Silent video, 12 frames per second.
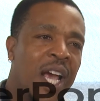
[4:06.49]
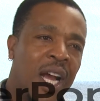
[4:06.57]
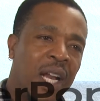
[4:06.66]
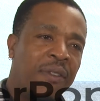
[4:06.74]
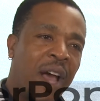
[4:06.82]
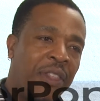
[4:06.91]

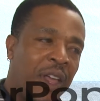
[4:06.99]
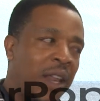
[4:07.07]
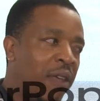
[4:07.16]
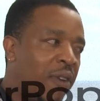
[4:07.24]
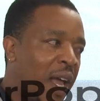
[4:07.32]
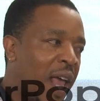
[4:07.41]
and I think
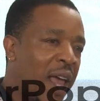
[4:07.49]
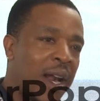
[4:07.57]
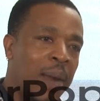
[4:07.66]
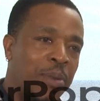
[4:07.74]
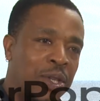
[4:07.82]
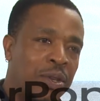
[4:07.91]
they've got had an
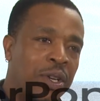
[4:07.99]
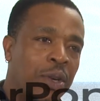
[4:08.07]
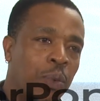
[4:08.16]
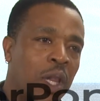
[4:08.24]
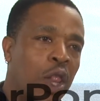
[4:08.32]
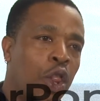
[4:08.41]
opportunity to
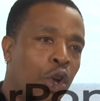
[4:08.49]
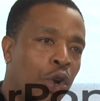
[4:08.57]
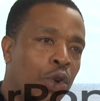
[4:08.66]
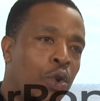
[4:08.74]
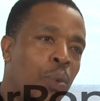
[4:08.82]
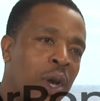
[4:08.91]
really
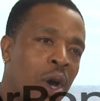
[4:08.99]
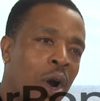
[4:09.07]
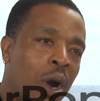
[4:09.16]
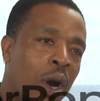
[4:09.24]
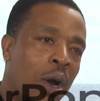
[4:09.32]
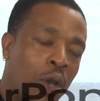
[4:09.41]
learn who we
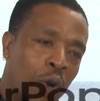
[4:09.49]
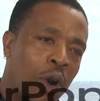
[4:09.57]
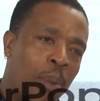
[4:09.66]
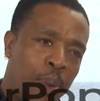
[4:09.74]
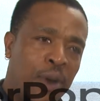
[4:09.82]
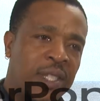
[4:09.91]
are, learn
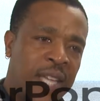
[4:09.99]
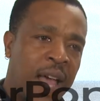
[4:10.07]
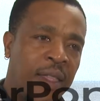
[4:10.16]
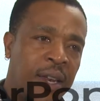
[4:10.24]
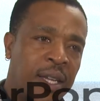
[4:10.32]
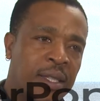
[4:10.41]
our
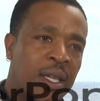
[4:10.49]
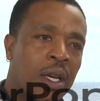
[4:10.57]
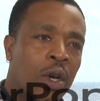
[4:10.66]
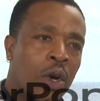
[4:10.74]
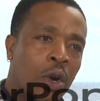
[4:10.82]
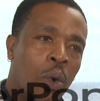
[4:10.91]
personalities,
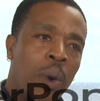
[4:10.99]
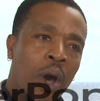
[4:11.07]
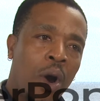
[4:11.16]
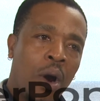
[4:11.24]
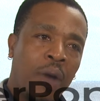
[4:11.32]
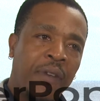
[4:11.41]
who we
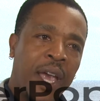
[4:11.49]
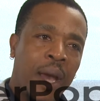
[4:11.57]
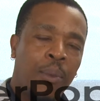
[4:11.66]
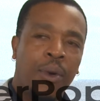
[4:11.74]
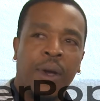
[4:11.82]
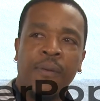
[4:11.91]
are off
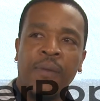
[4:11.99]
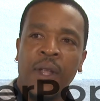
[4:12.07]
camera,